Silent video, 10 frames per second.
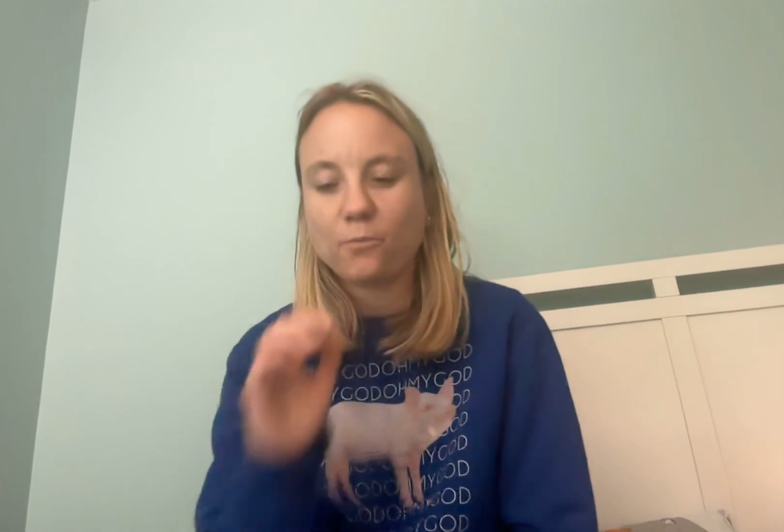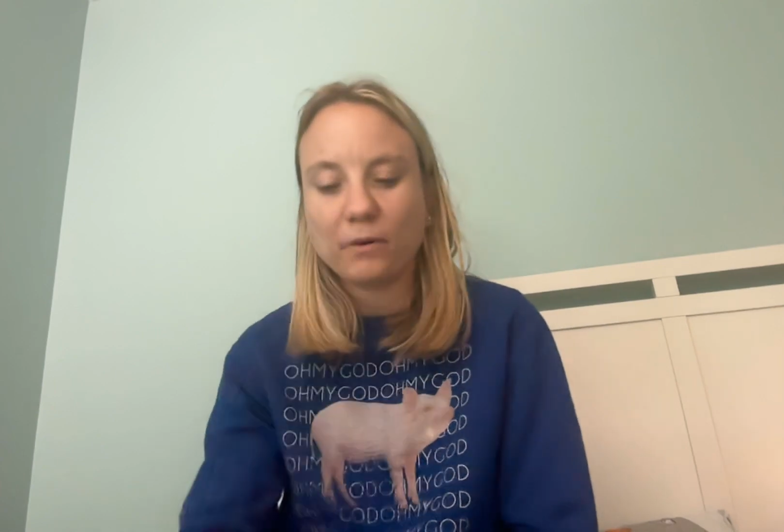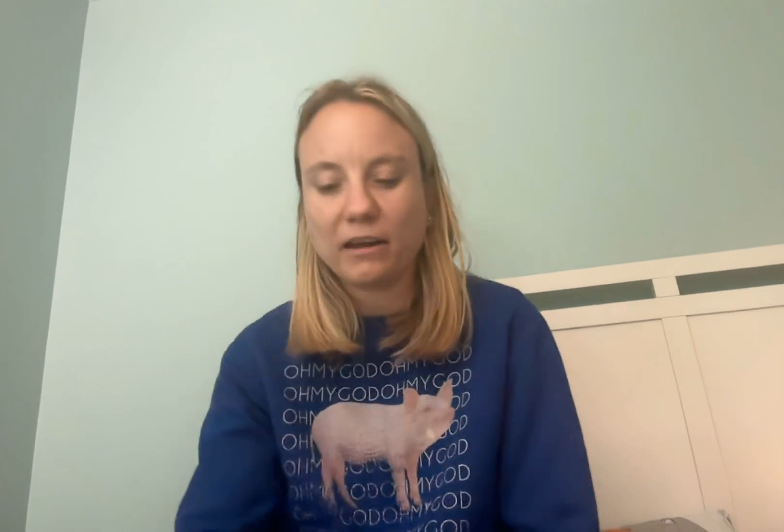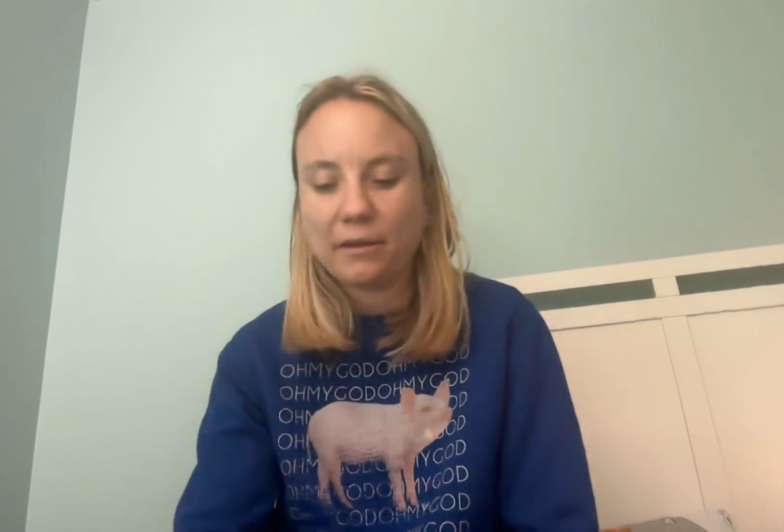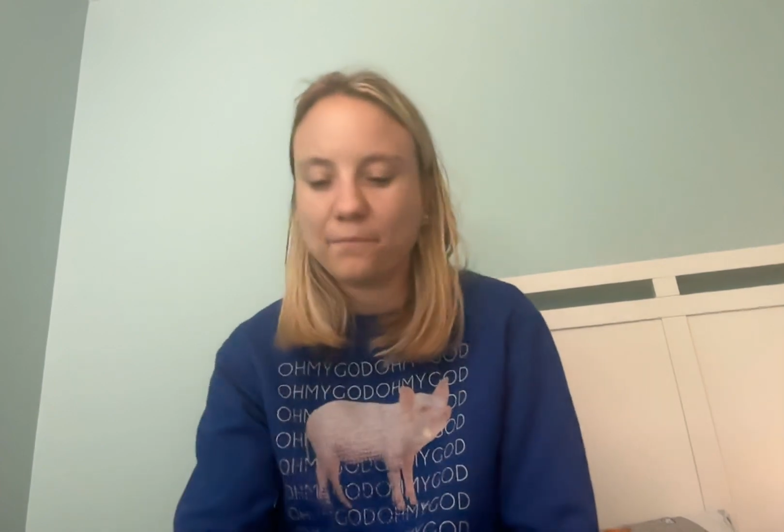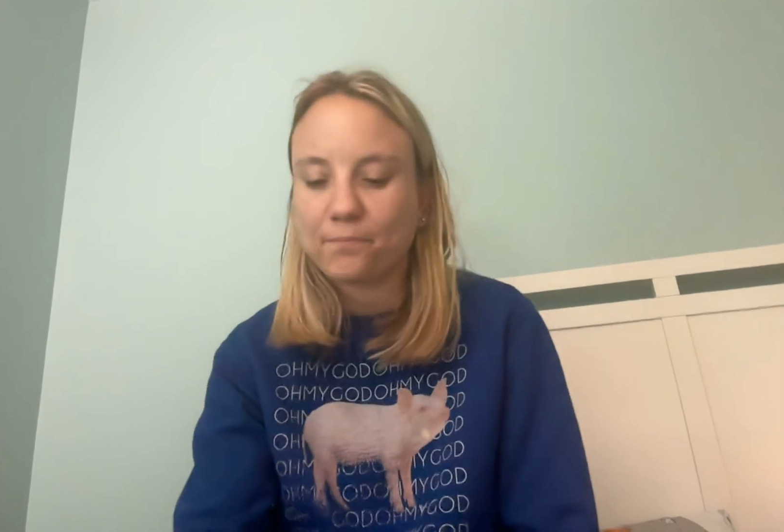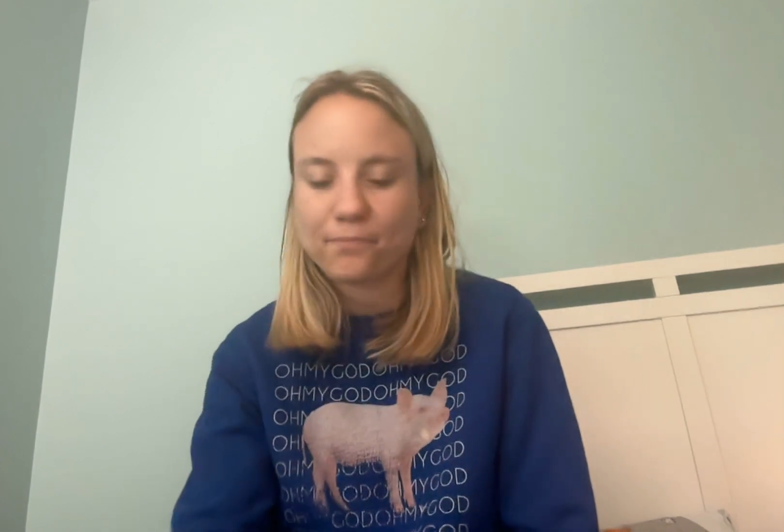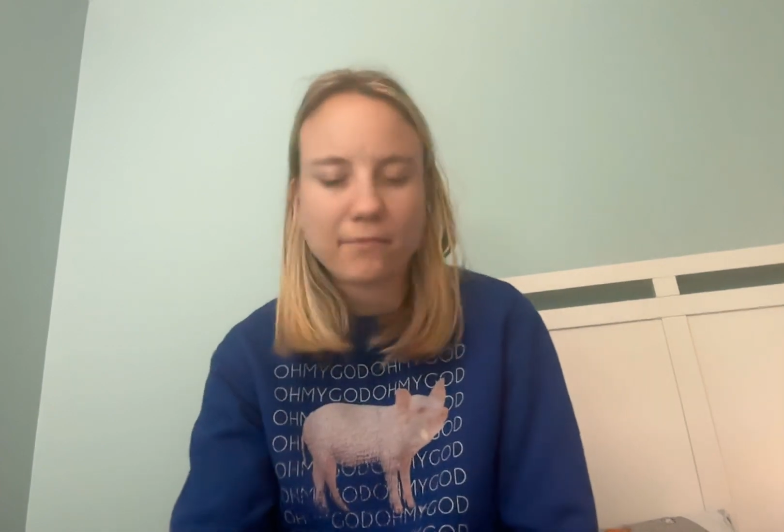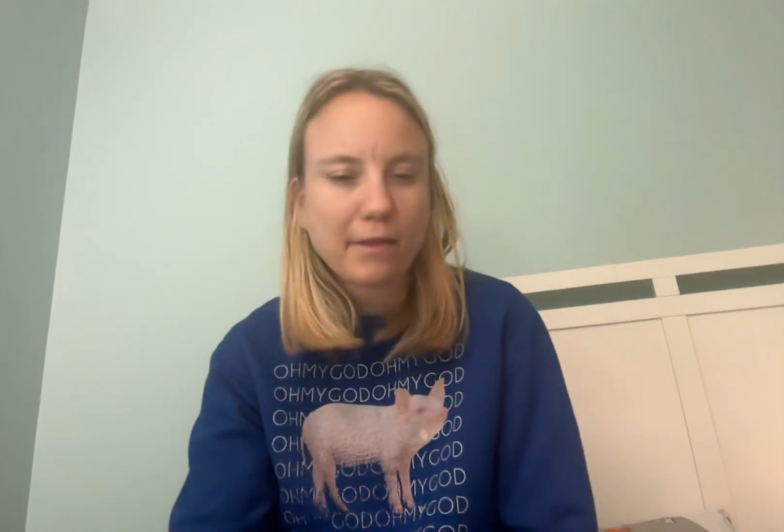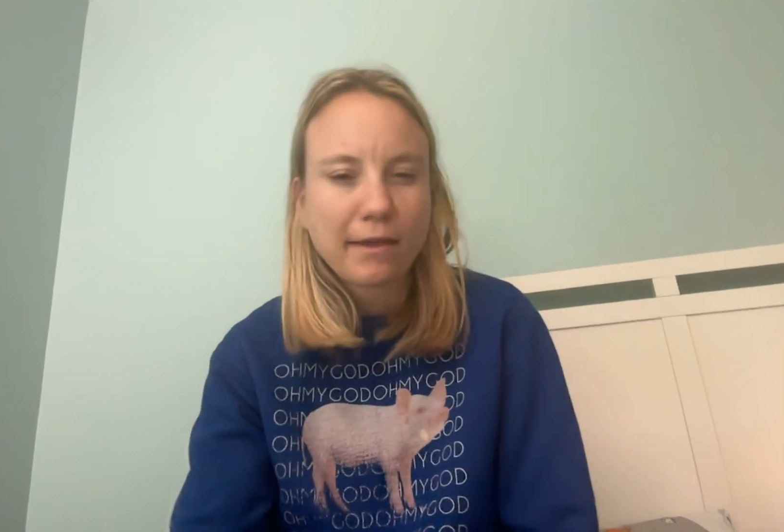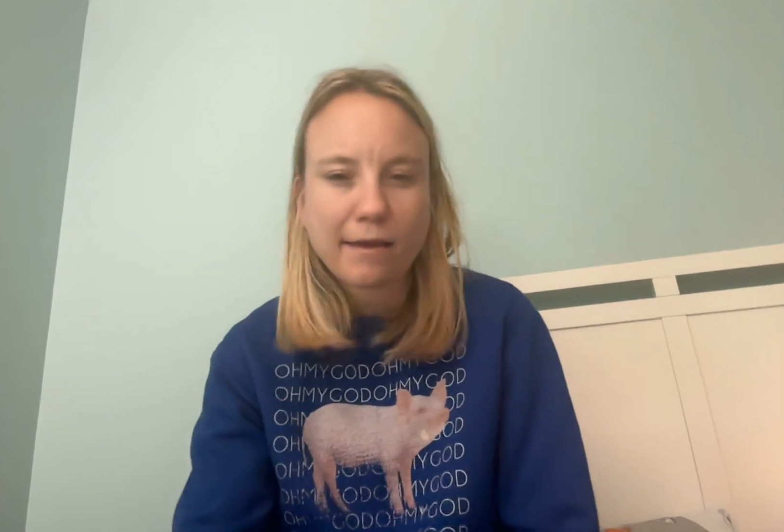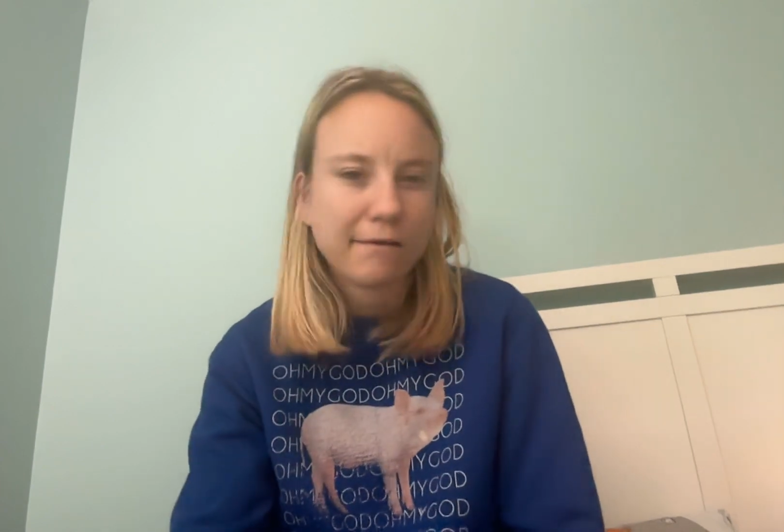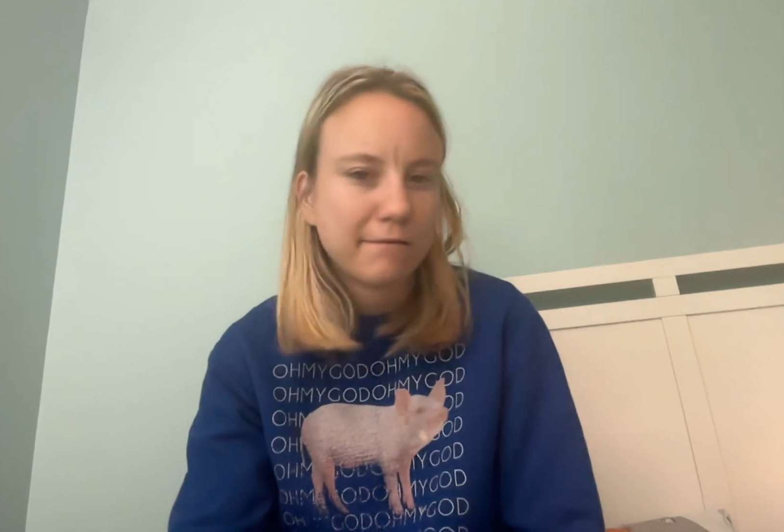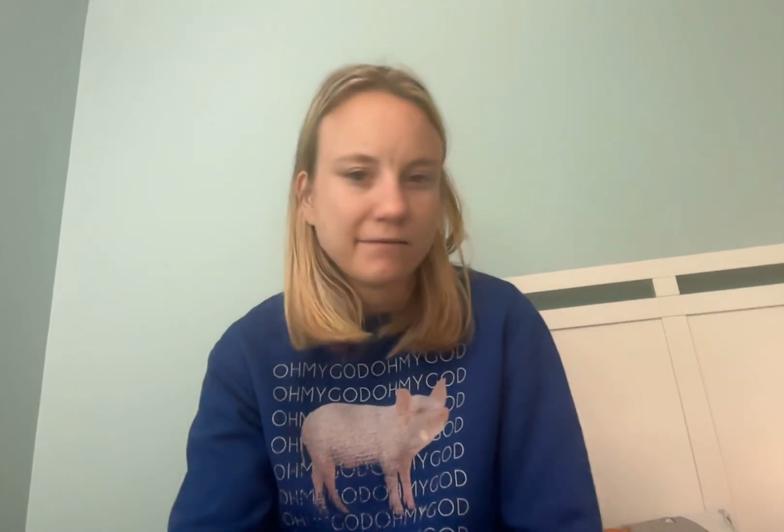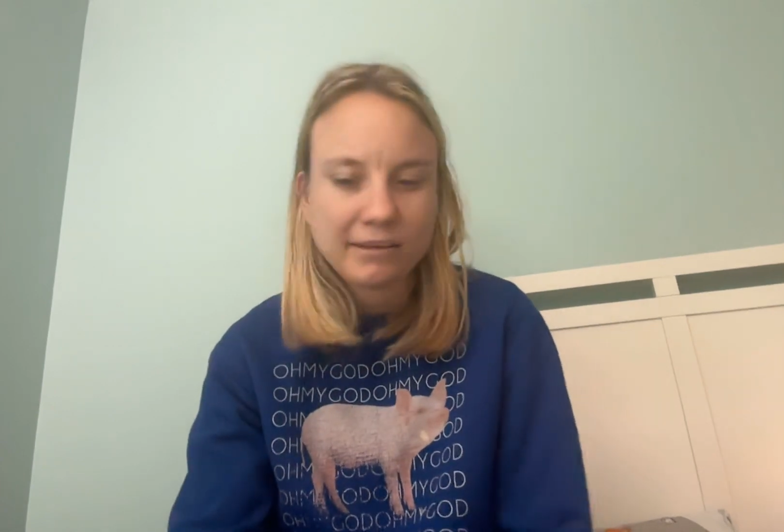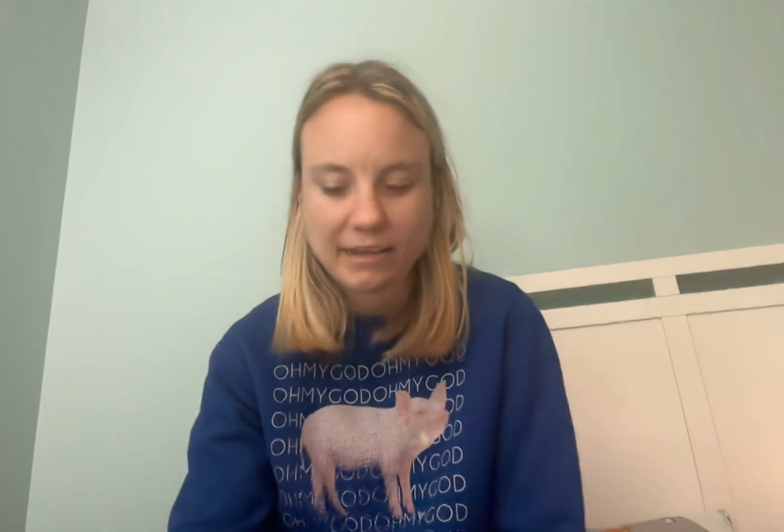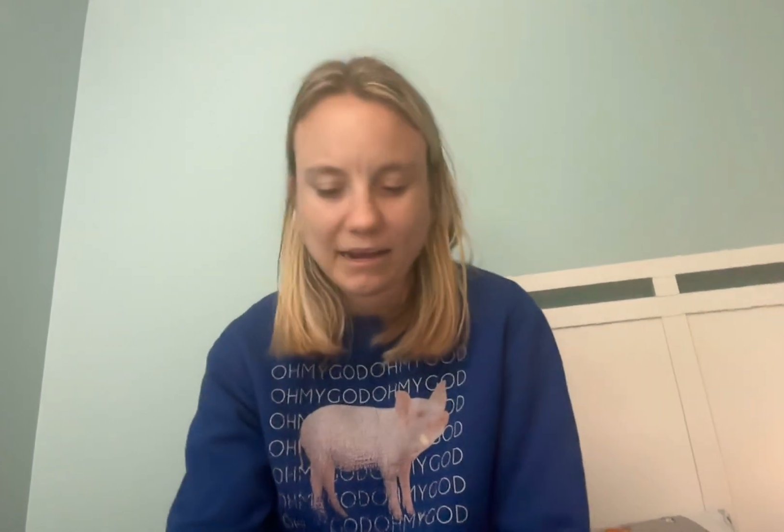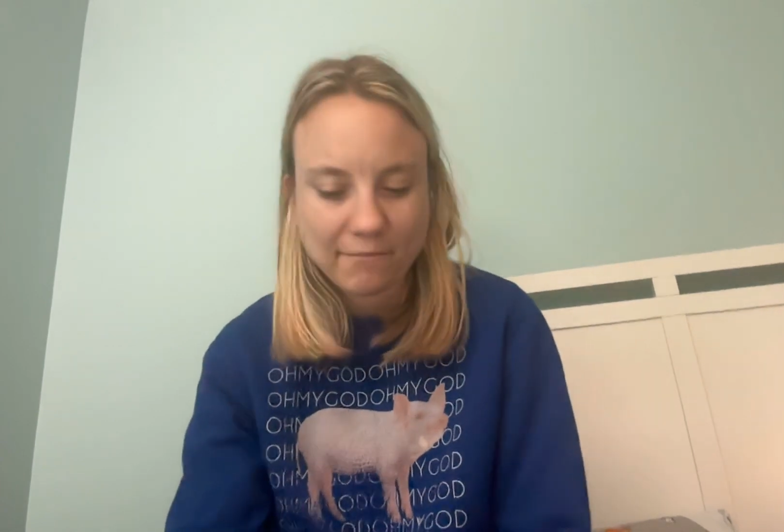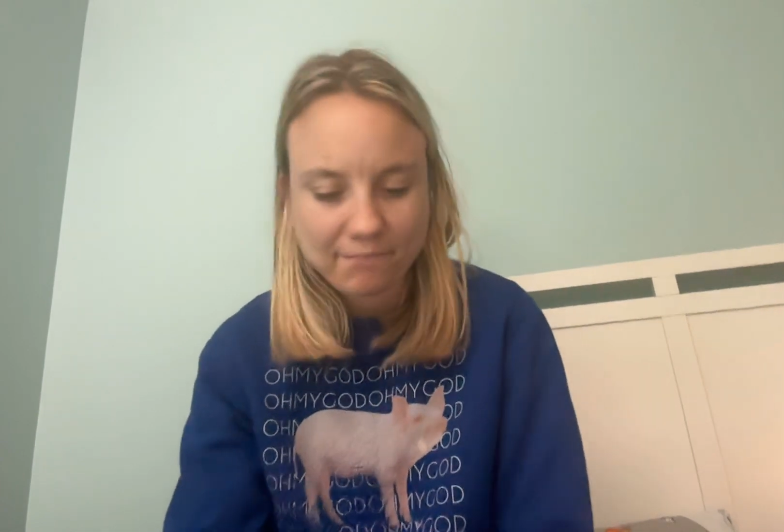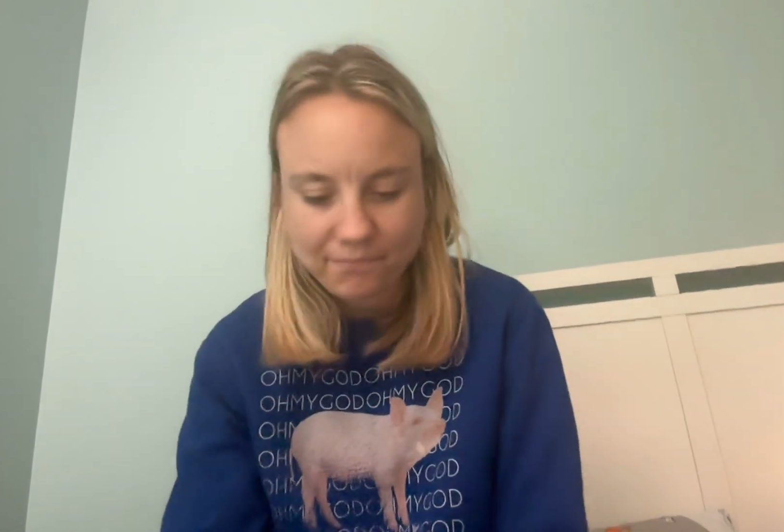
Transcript: but yeah.